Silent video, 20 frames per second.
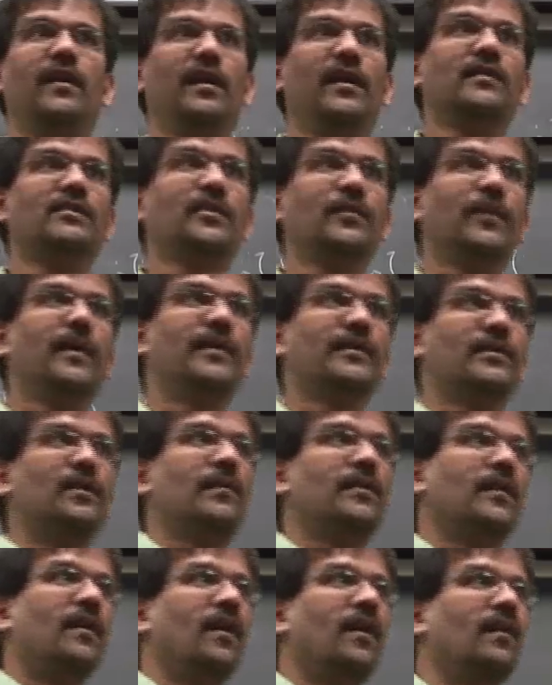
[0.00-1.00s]
it has to make
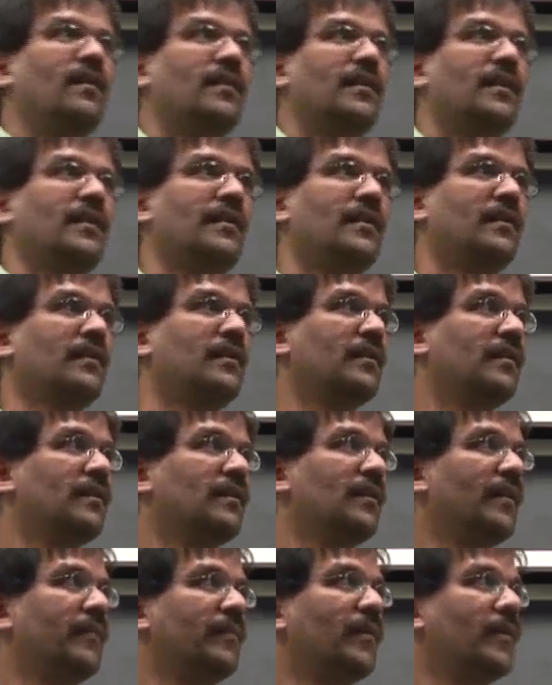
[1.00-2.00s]
sure that all the
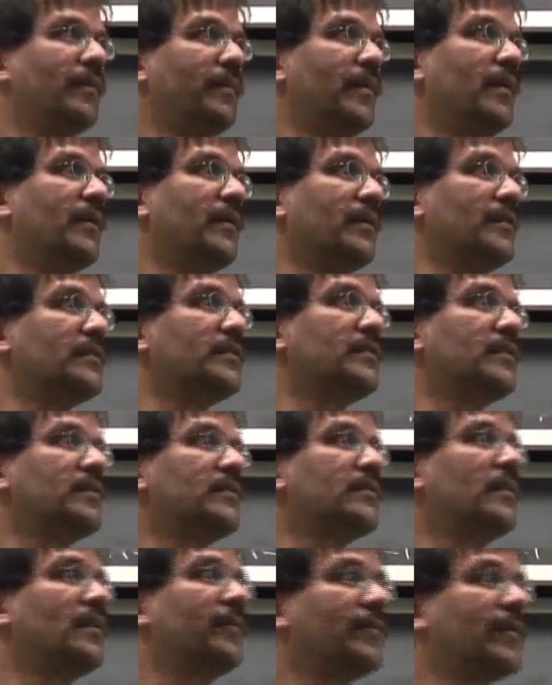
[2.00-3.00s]
appropriate
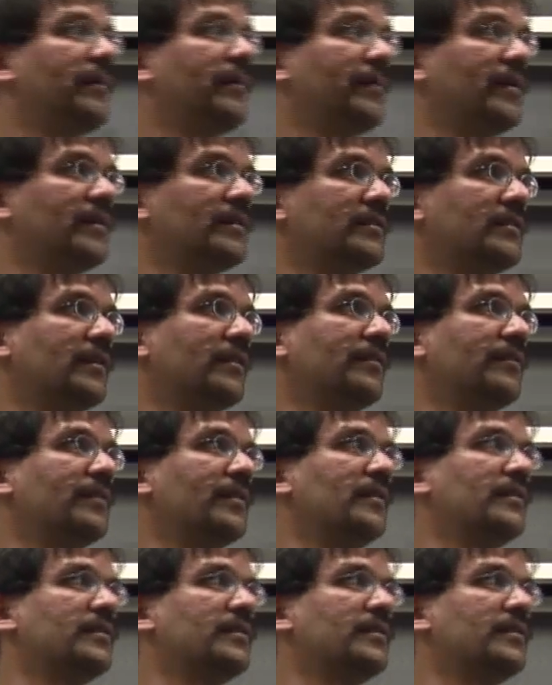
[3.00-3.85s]
registers, appropriate stuff